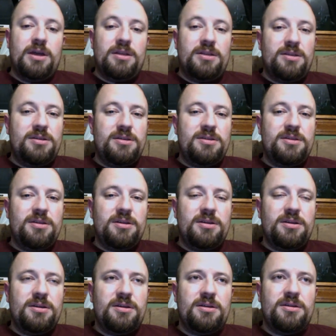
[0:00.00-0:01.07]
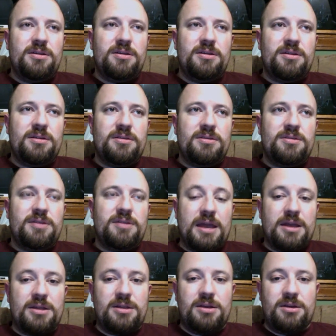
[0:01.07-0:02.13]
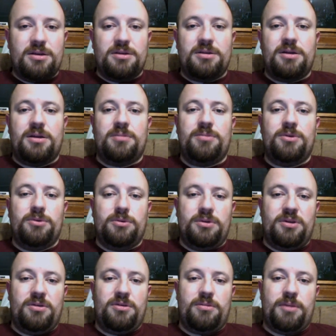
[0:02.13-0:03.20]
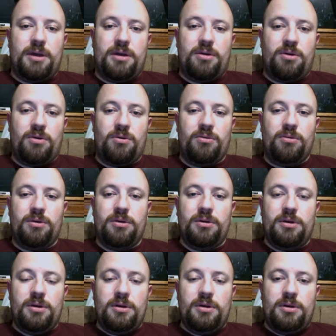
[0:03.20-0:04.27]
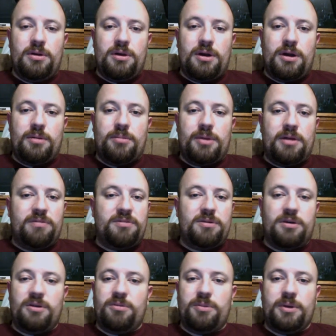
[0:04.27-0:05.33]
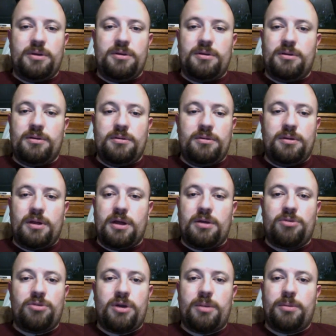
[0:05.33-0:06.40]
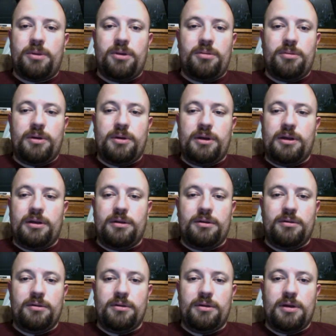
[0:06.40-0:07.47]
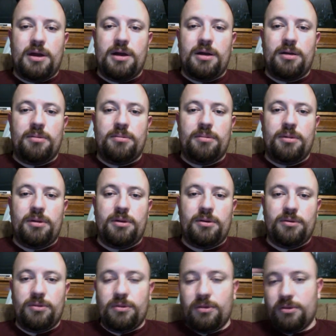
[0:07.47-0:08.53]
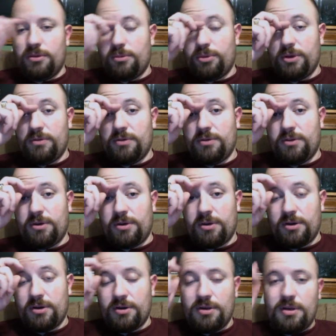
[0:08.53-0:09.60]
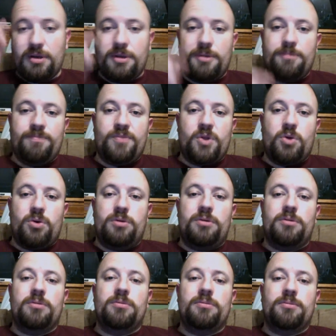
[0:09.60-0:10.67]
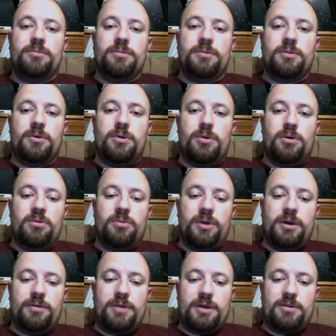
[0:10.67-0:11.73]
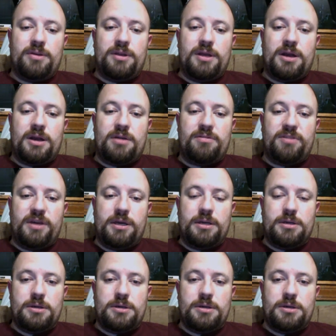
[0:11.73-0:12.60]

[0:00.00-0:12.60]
This is the second year that I'm doing this on my own, after I spent a crap load of money, the previous year on winterizing the RV.